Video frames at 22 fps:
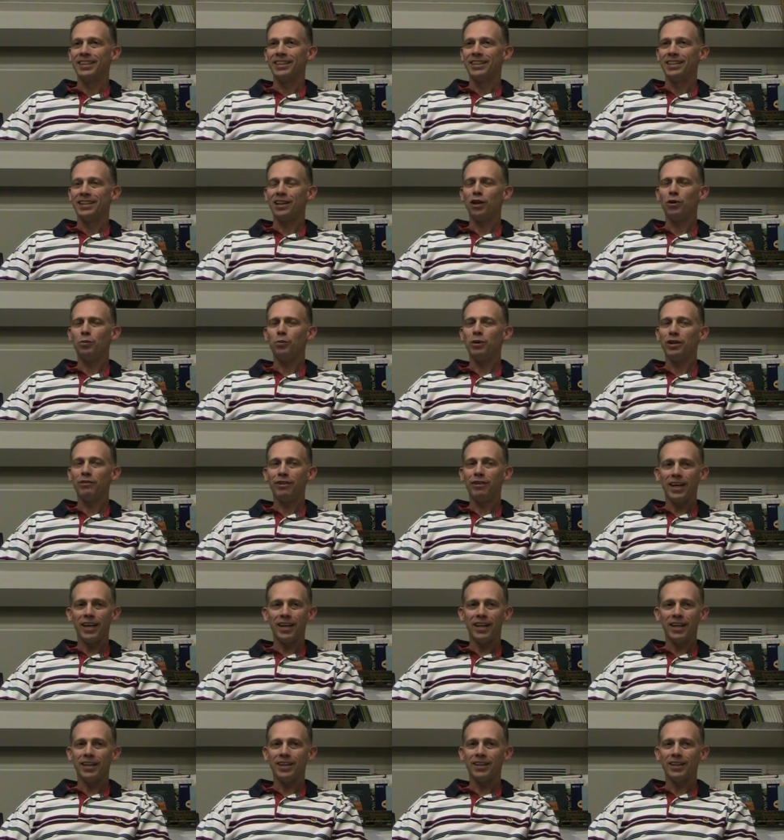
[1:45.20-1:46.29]
a little bit of a
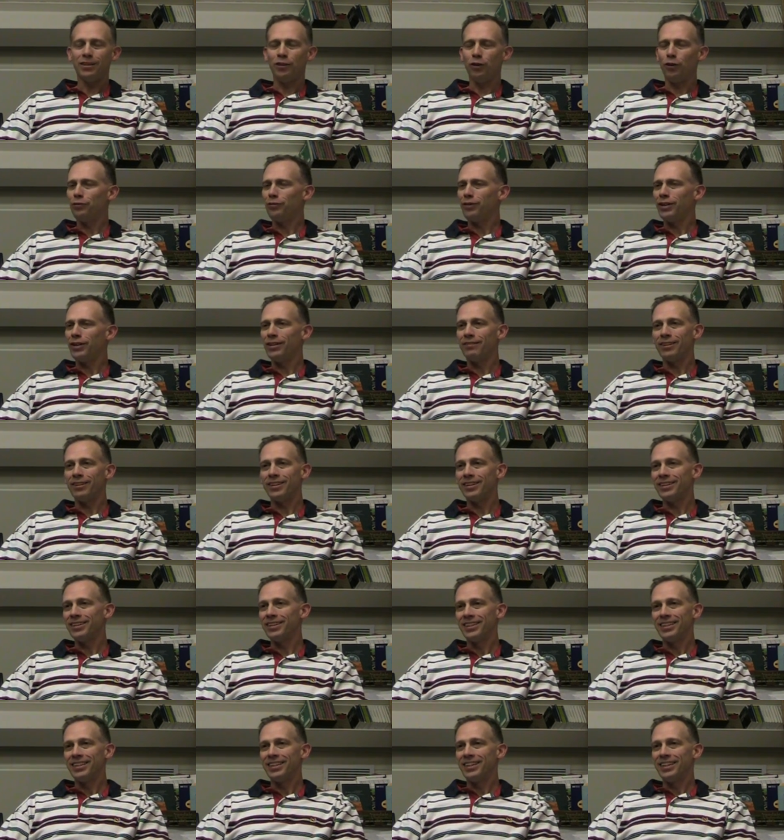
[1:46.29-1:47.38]
headache, no fever,
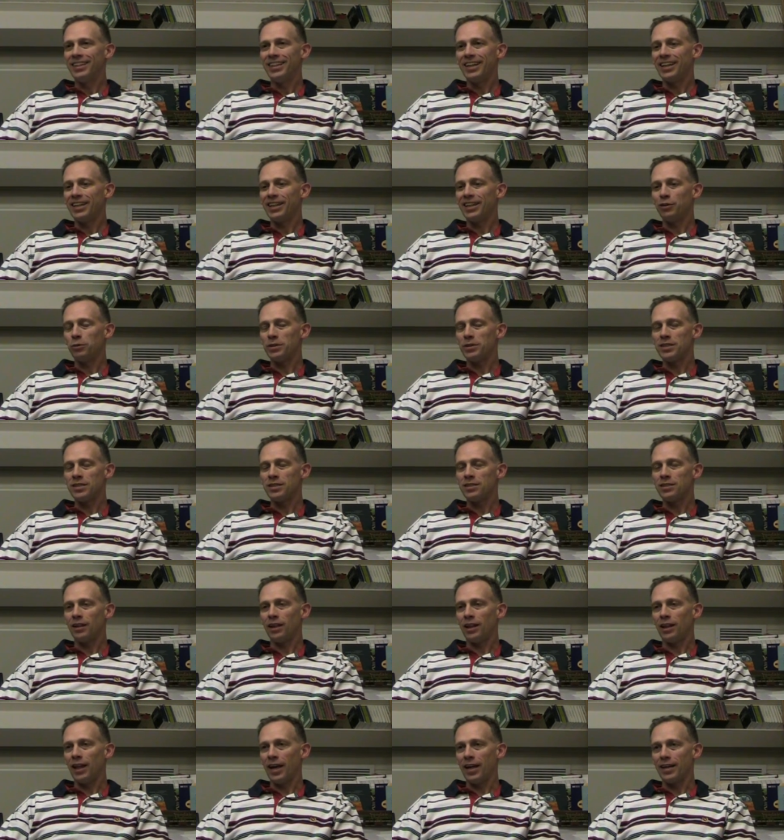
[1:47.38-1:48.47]
and it wasn't until
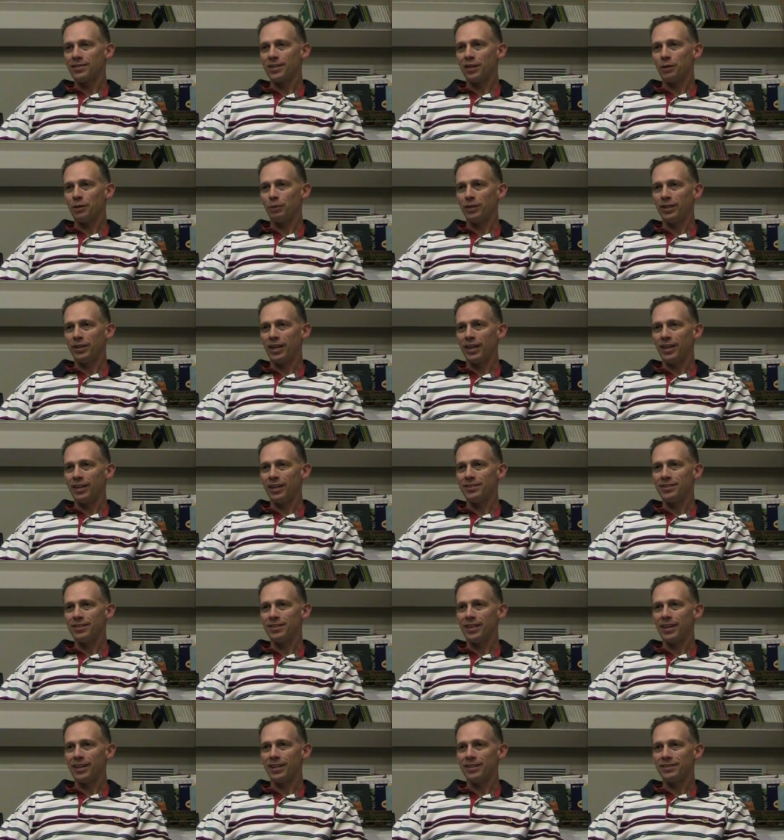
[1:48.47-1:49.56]
the last couple days
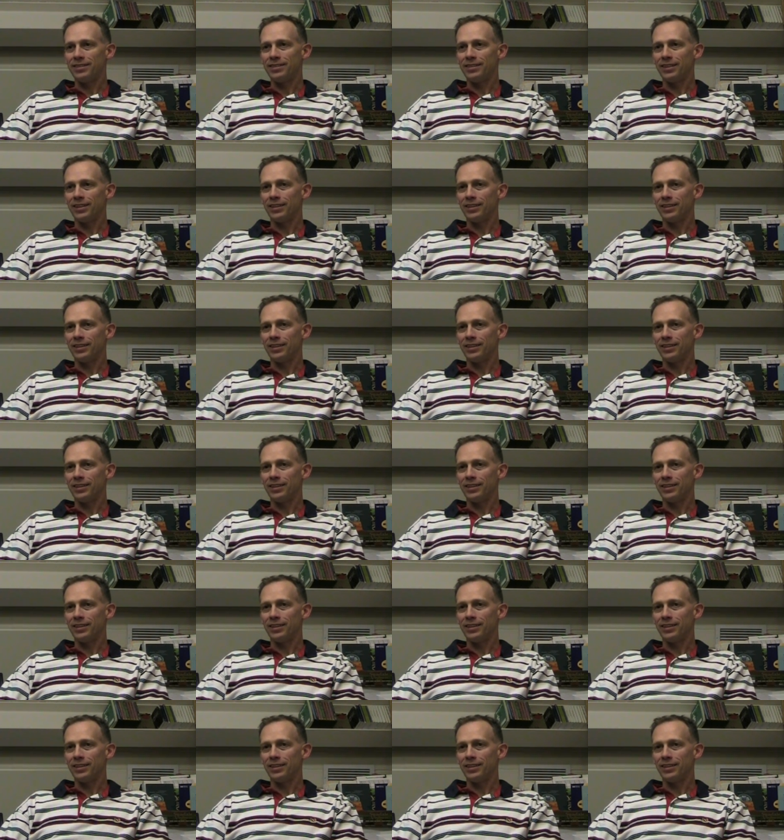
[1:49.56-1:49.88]
that it